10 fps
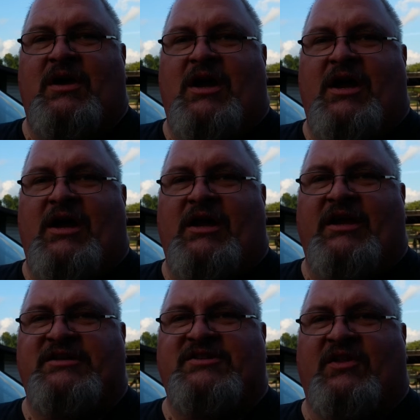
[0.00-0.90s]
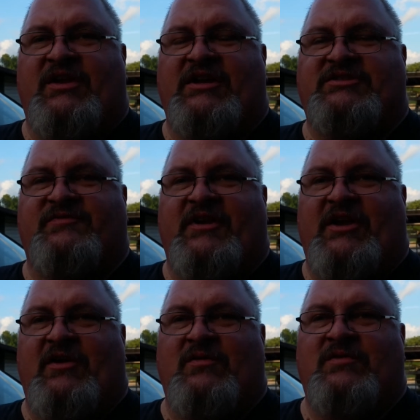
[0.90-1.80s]
until next
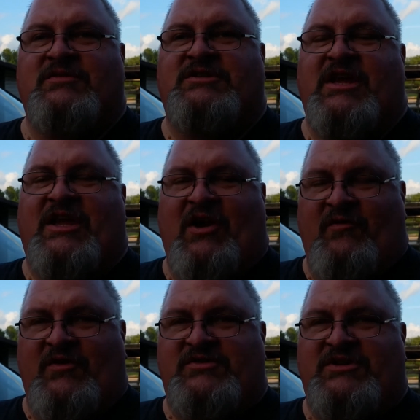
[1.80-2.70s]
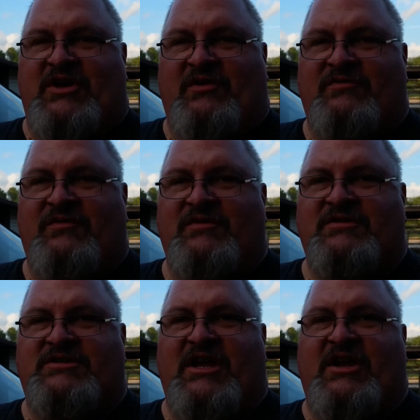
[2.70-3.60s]
video, take care of yourself,
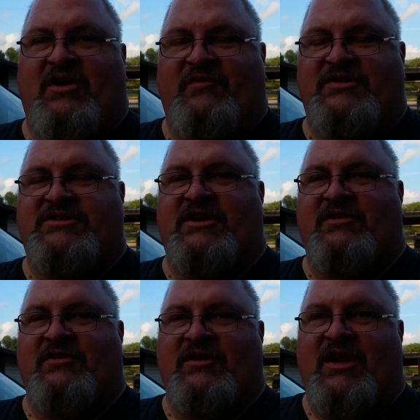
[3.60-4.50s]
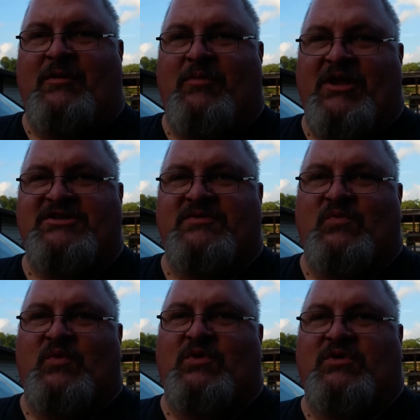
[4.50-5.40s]
take care of each other. God bless you,
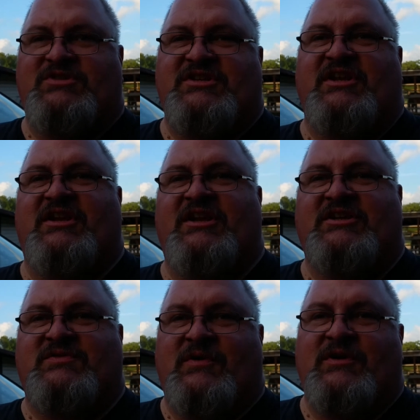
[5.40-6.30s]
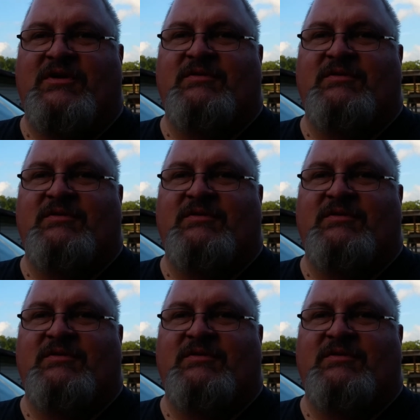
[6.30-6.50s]
and we'll see you in the next one.